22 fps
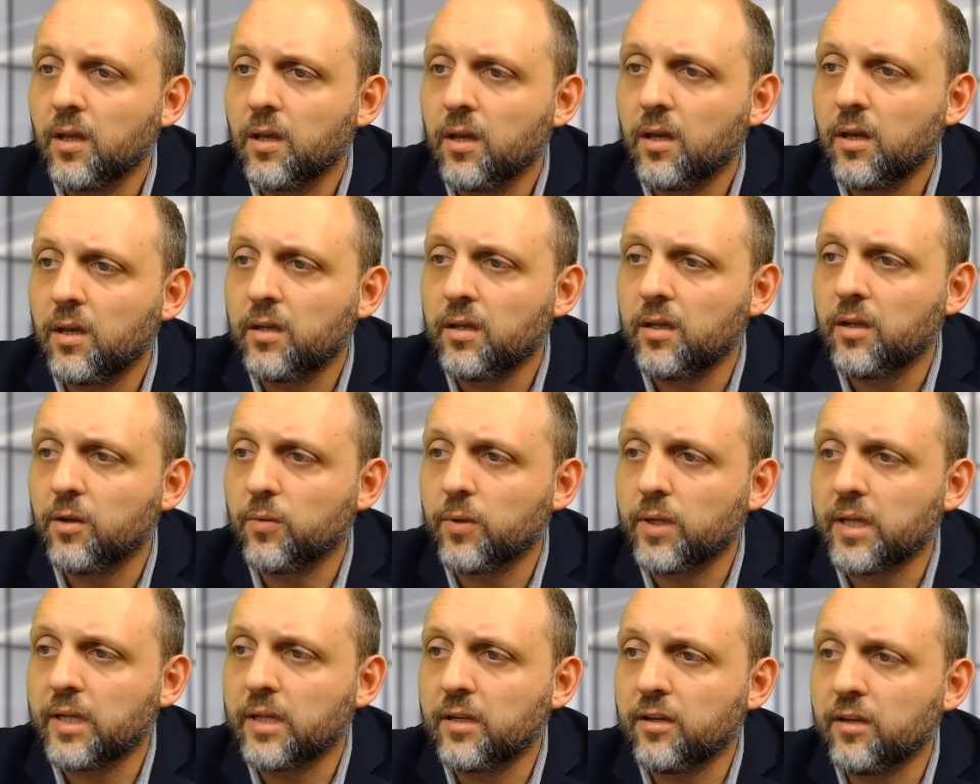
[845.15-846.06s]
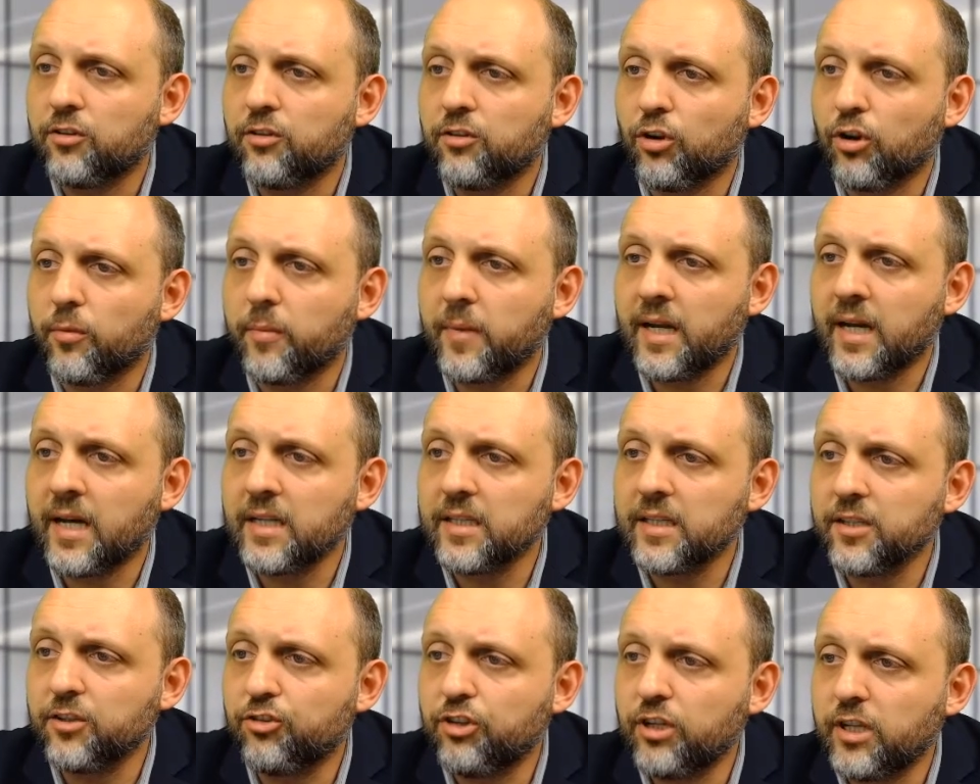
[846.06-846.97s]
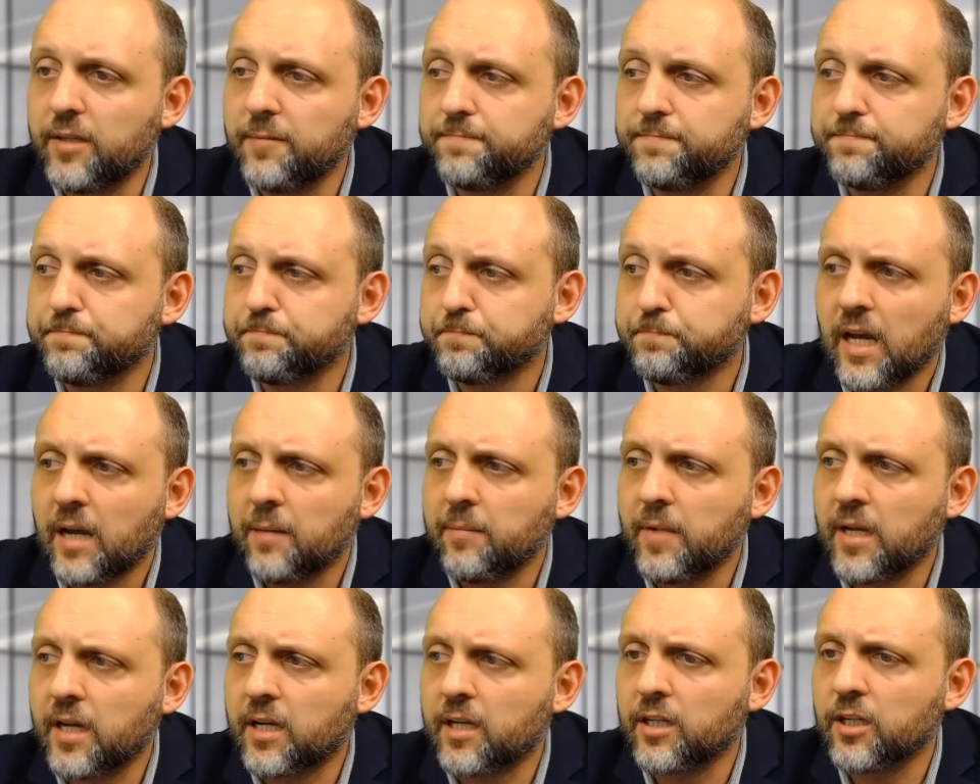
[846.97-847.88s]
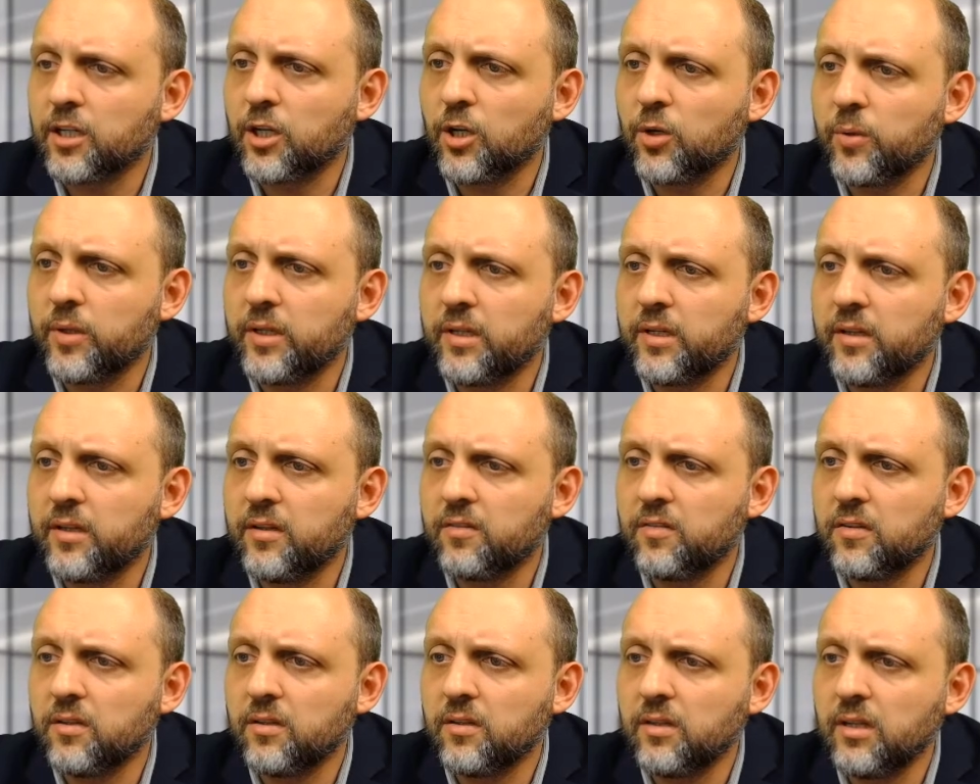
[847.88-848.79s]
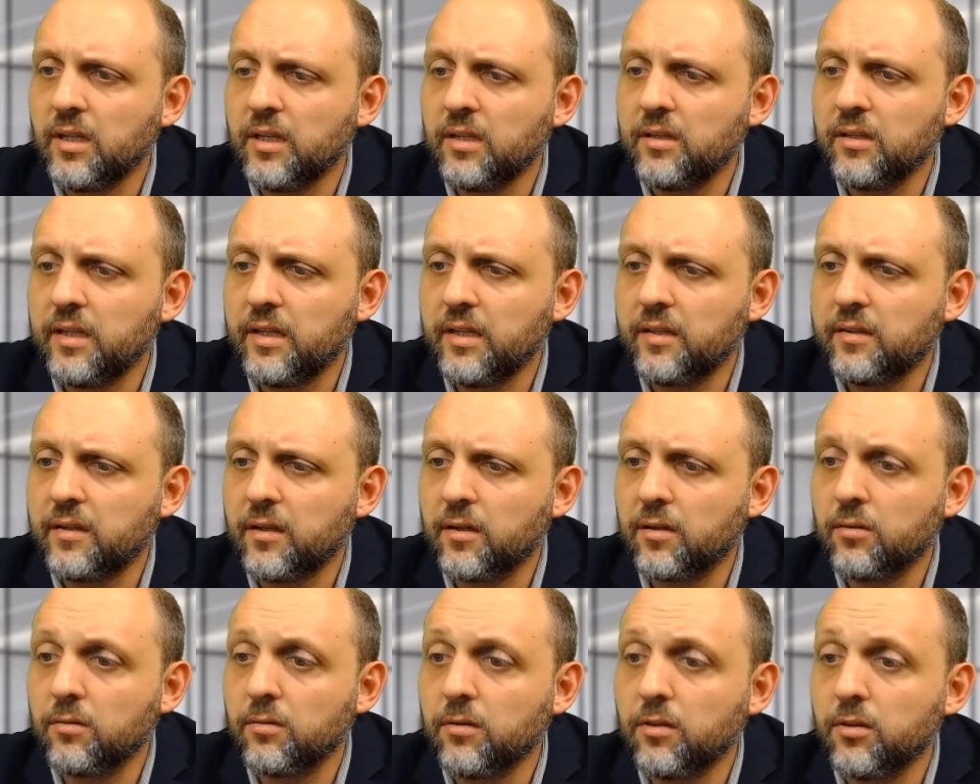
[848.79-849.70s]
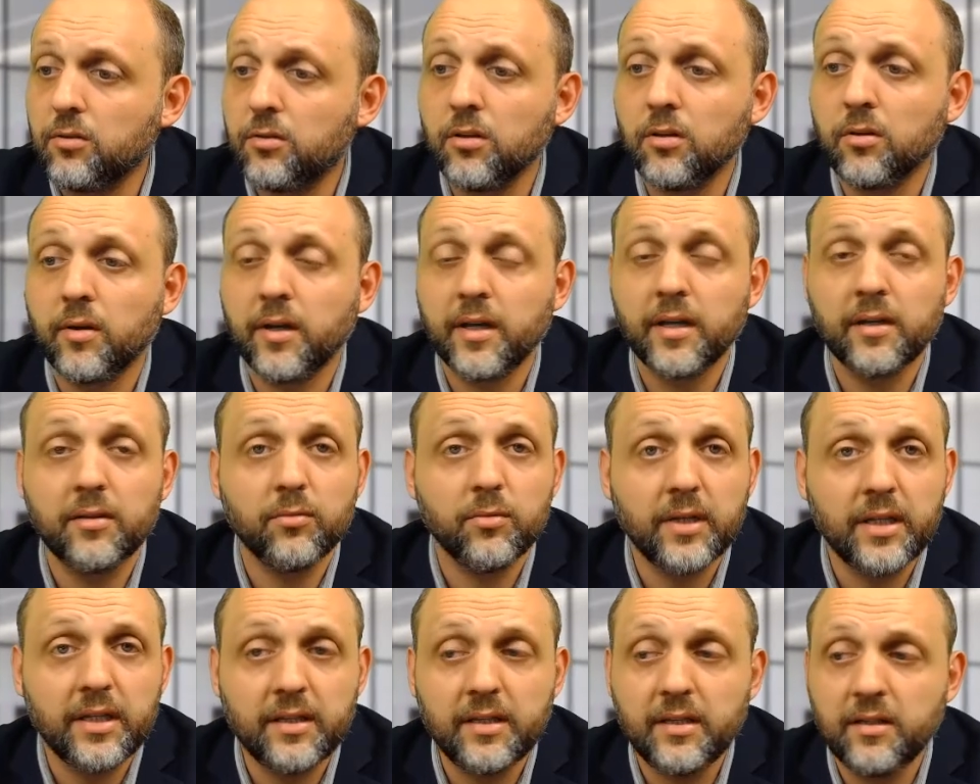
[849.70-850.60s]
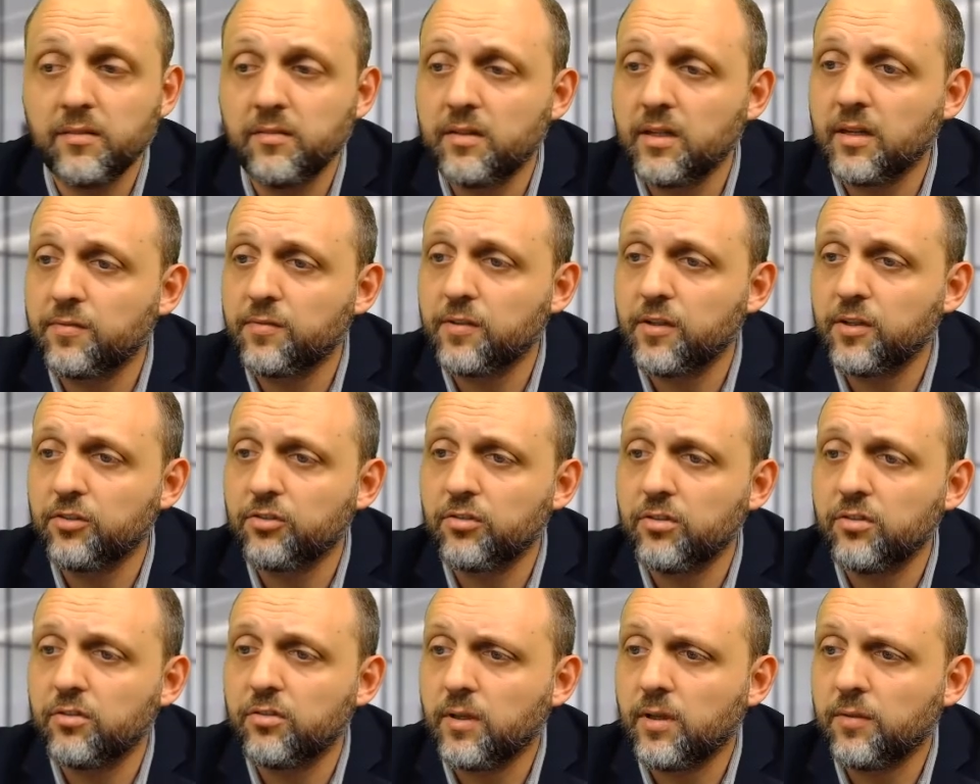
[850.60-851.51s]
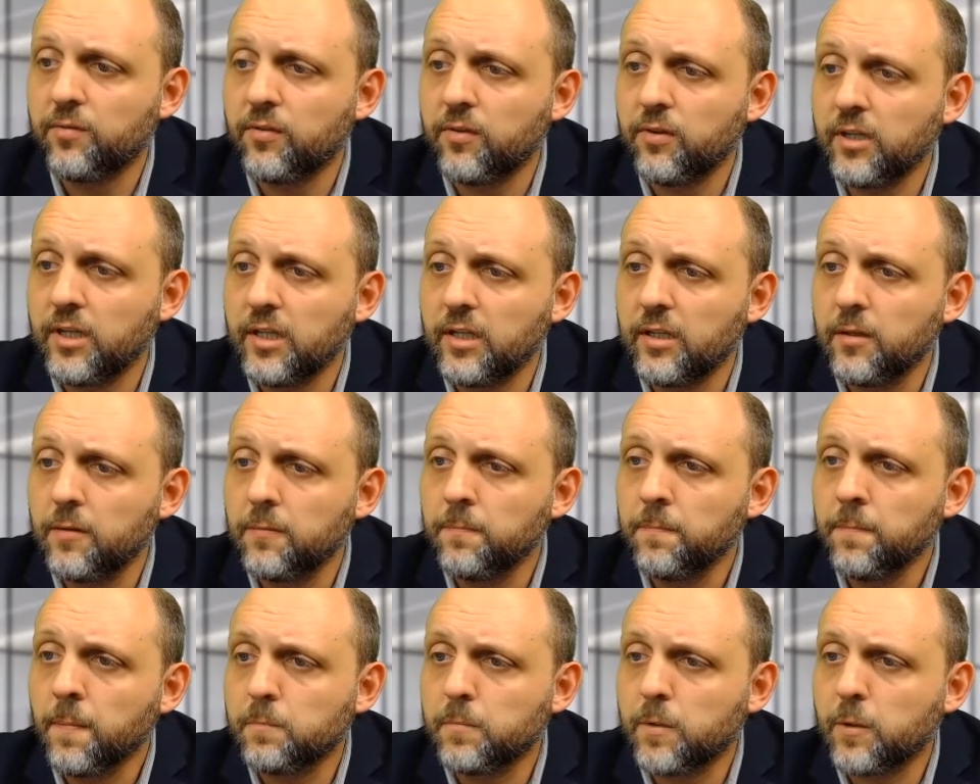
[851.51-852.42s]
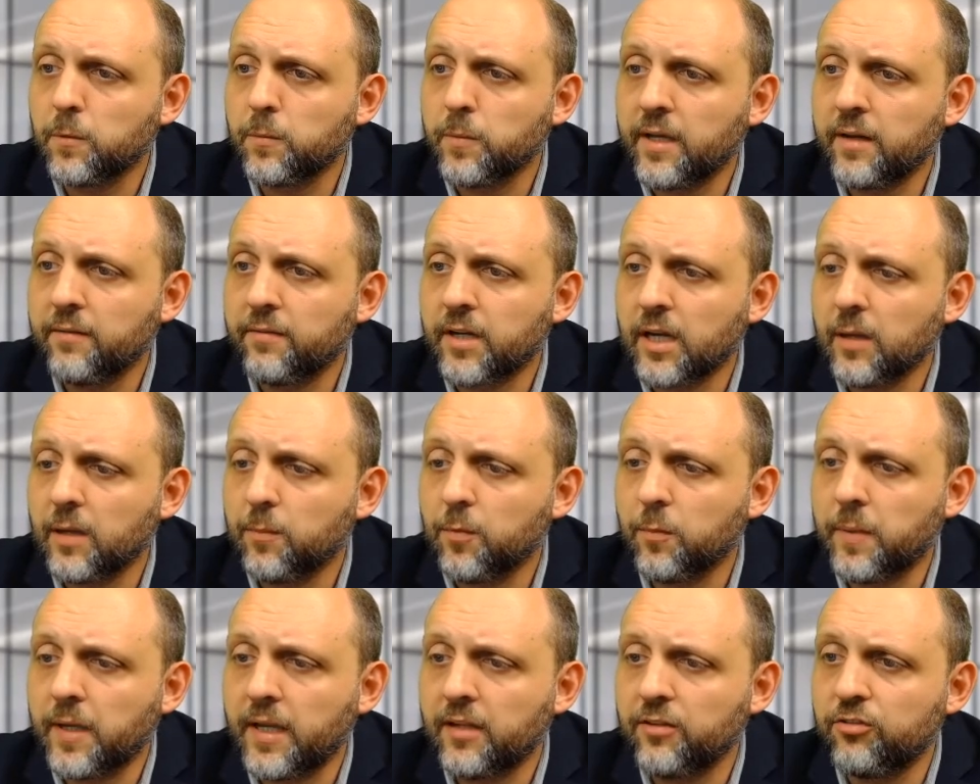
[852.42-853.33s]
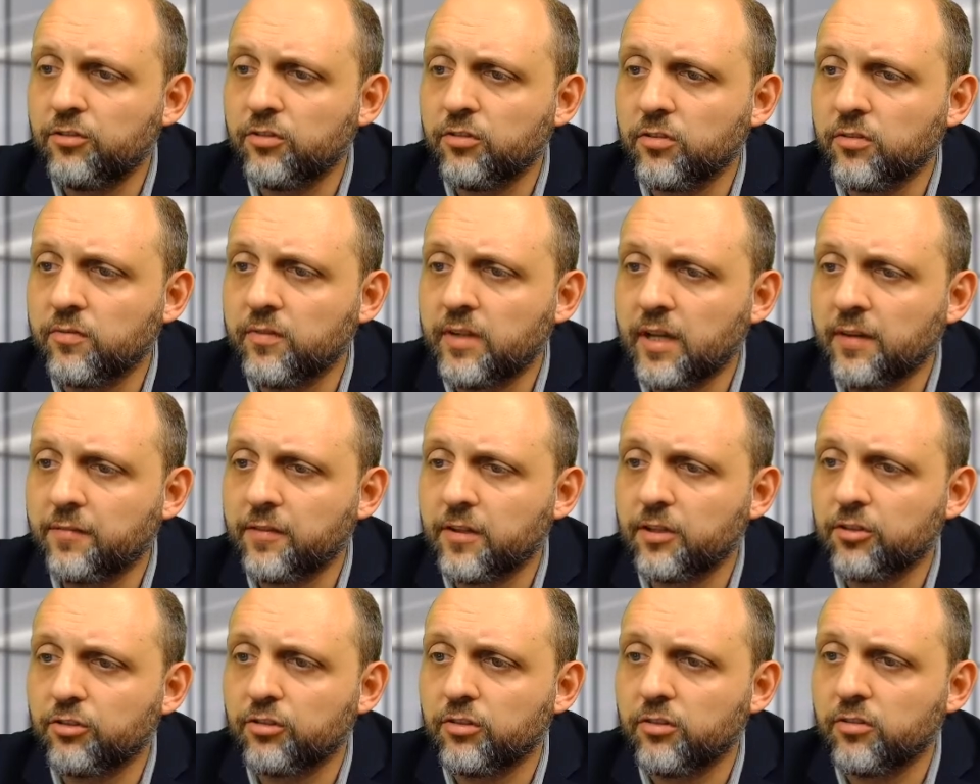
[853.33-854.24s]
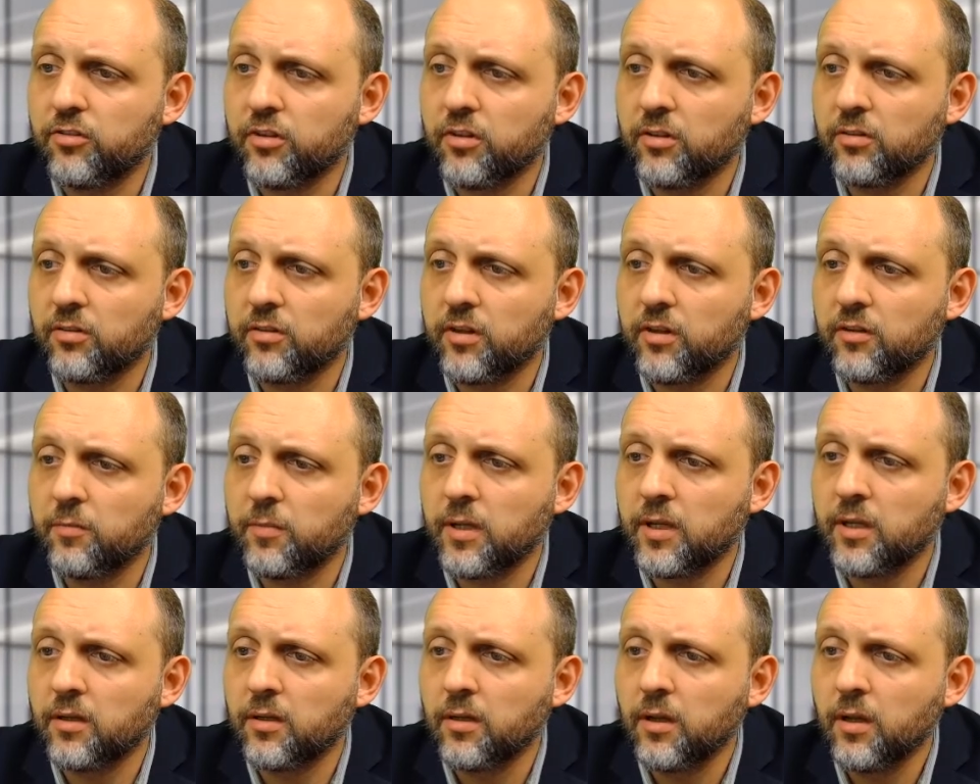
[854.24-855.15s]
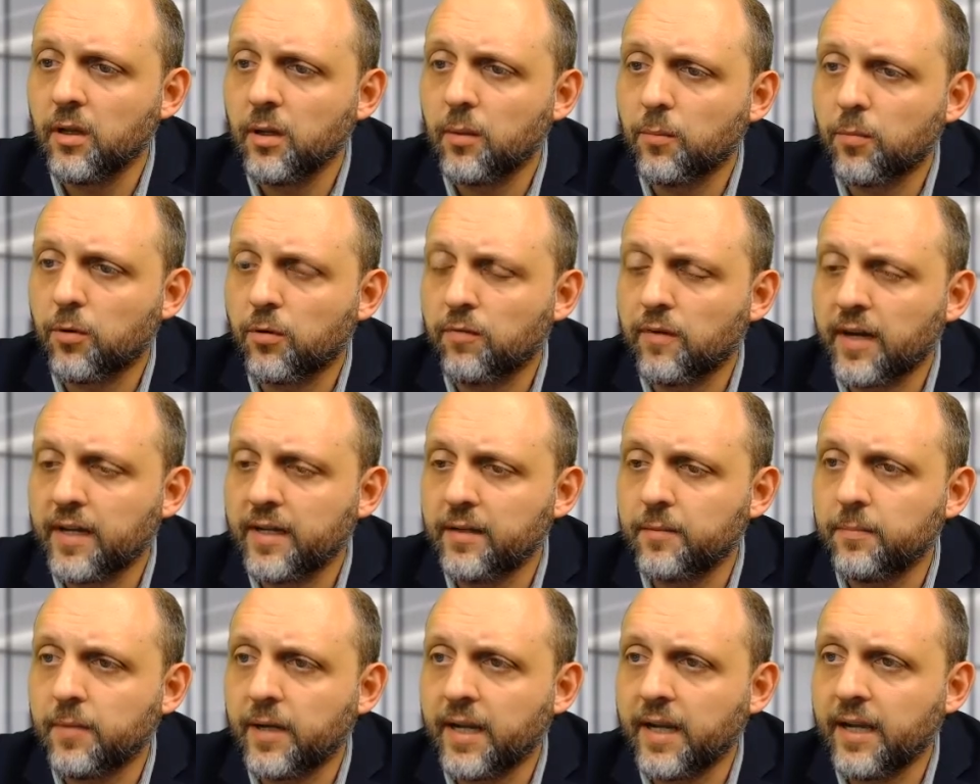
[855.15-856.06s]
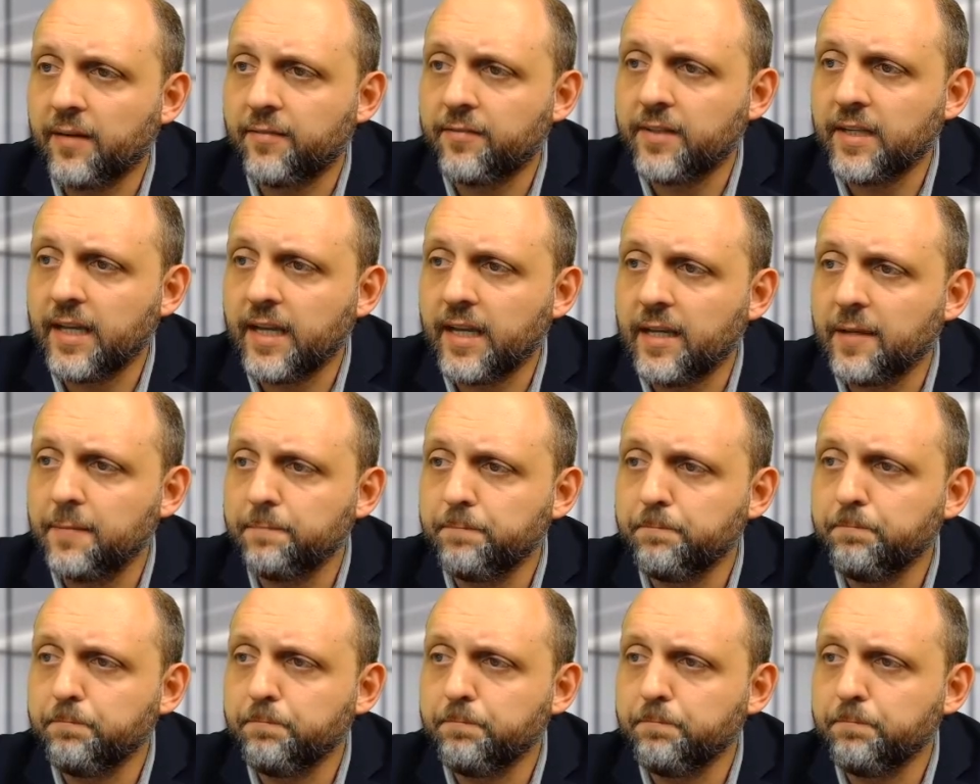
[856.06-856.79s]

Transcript: And here we get into terminology. I'm not going to go into this in detail. You can go ahead and read these definitions if you need, but we have a couple pages of definitions here that have been provided by FDA.